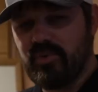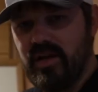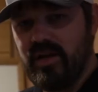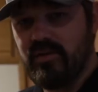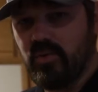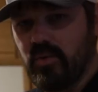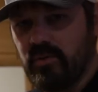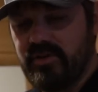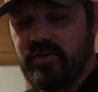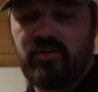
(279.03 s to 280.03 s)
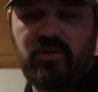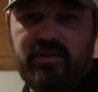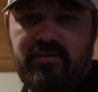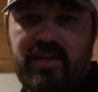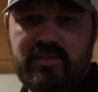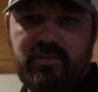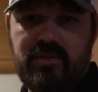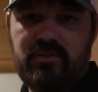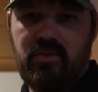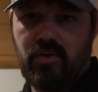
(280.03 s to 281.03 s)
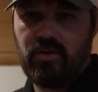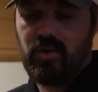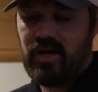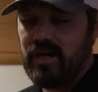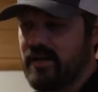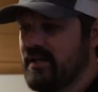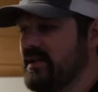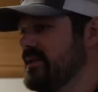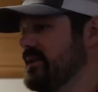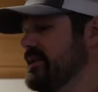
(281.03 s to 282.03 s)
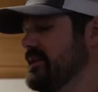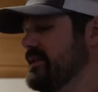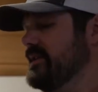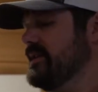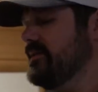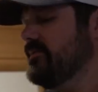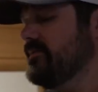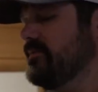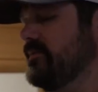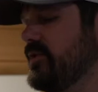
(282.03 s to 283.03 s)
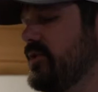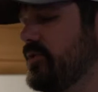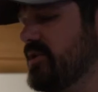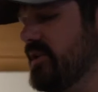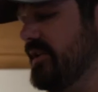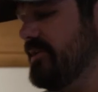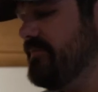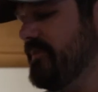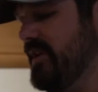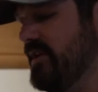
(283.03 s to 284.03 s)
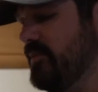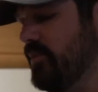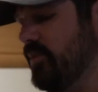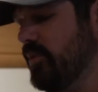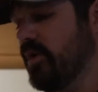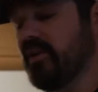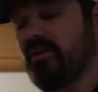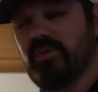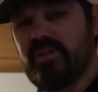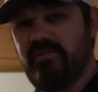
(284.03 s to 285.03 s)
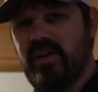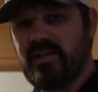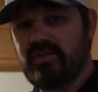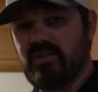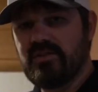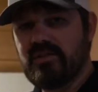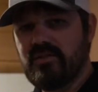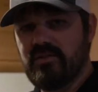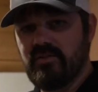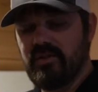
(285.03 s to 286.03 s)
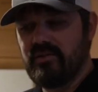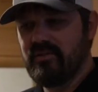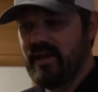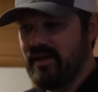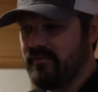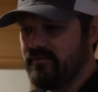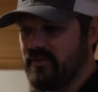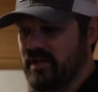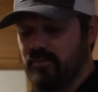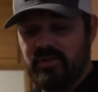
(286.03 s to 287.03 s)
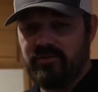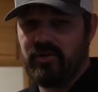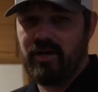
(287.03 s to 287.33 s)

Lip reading: rate or return on investment, ROI. Usually when we're working with investors, they have a couple different